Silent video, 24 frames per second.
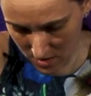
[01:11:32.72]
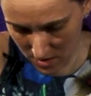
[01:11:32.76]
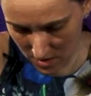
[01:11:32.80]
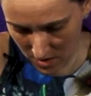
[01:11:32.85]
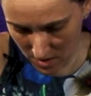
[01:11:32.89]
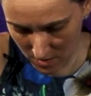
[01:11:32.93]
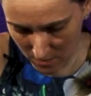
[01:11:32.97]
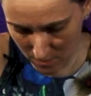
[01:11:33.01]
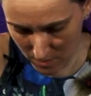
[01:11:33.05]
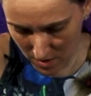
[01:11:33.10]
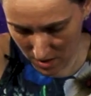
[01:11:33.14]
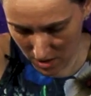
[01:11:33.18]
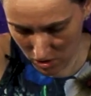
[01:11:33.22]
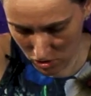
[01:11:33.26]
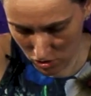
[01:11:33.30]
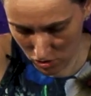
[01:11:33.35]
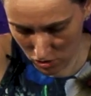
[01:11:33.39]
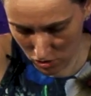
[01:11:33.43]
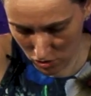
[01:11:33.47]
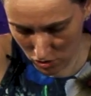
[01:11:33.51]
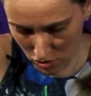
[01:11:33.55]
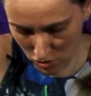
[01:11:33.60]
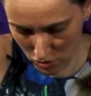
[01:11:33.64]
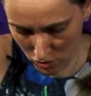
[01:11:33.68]
And make sure
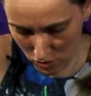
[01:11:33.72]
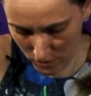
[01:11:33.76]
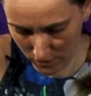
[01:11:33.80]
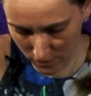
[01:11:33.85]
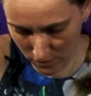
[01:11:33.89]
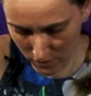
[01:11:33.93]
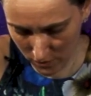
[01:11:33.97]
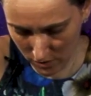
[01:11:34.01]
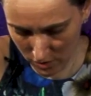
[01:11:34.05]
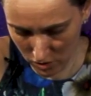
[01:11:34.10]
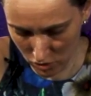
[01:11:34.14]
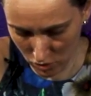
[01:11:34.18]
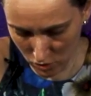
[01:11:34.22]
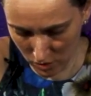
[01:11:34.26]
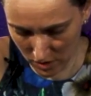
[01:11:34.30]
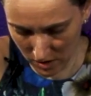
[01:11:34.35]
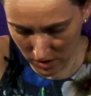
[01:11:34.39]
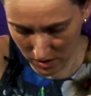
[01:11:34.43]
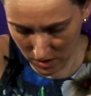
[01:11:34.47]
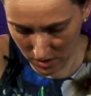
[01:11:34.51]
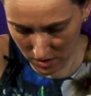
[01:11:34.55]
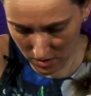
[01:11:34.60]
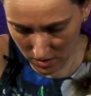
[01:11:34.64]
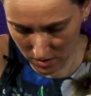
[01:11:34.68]
you do fully join
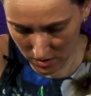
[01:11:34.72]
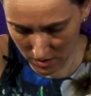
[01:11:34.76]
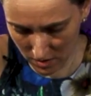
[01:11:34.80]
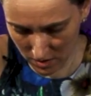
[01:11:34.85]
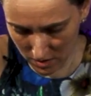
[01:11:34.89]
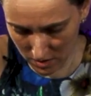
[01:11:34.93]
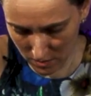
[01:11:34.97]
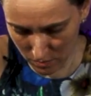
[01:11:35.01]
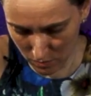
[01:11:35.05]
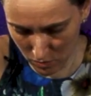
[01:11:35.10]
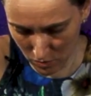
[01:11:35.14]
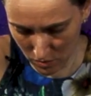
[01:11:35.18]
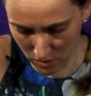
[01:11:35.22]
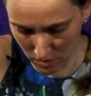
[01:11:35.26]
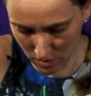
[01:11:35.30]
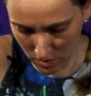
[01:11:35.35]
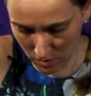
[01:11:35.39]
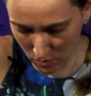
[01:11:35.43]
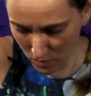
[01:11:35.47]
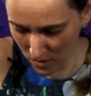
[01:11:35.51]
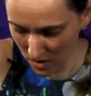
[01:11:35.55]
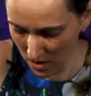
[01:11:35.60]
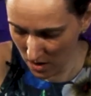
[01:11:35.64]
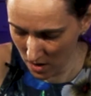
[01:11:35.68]
it and smooth it the
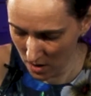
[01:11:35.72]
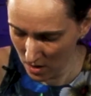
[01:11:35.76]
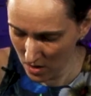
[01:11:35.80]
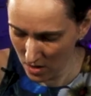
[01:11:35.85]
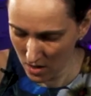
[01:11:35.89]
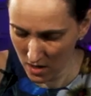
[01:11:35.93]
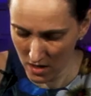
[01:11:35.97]
way.